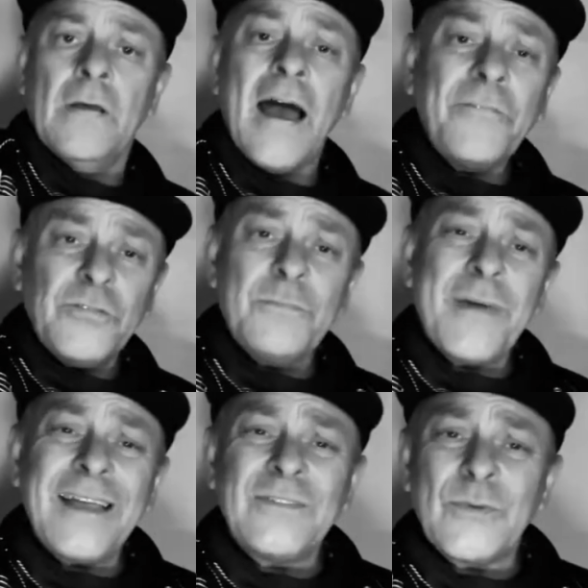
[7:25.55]
After
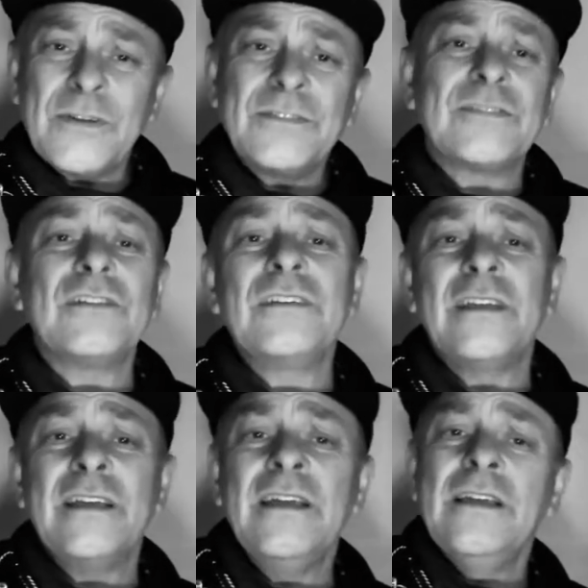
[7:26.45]
Mass one
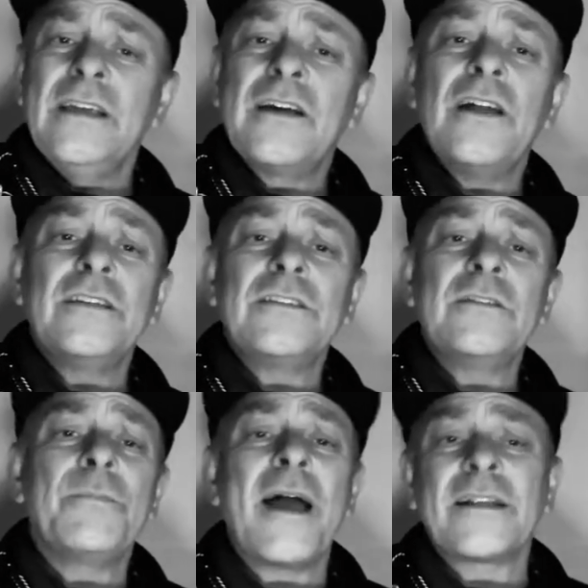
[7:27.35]
Sunday, he got it to
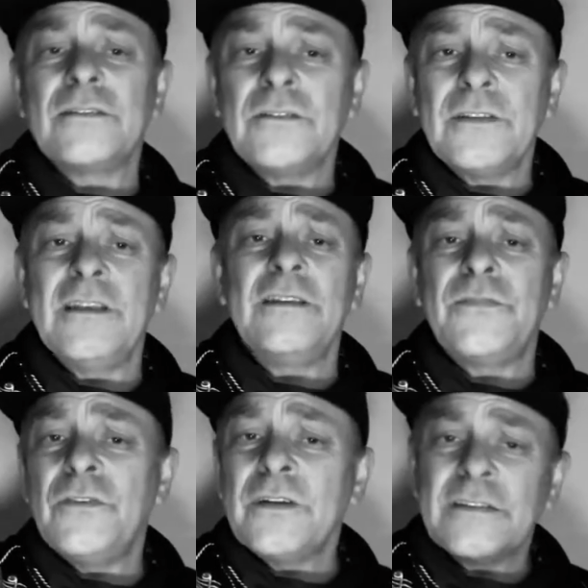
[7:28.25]
the back door, then he
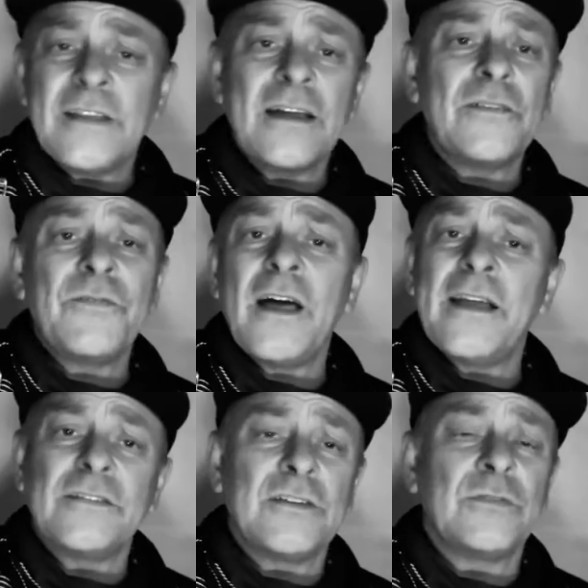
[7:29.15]
flung it down a
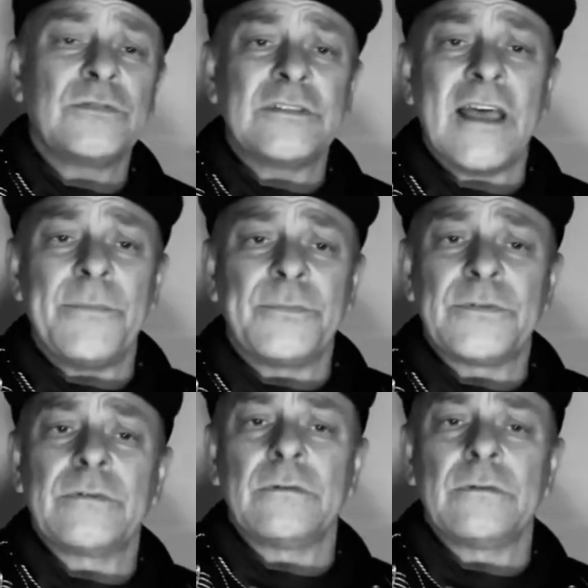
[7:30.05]
flight of stone steps.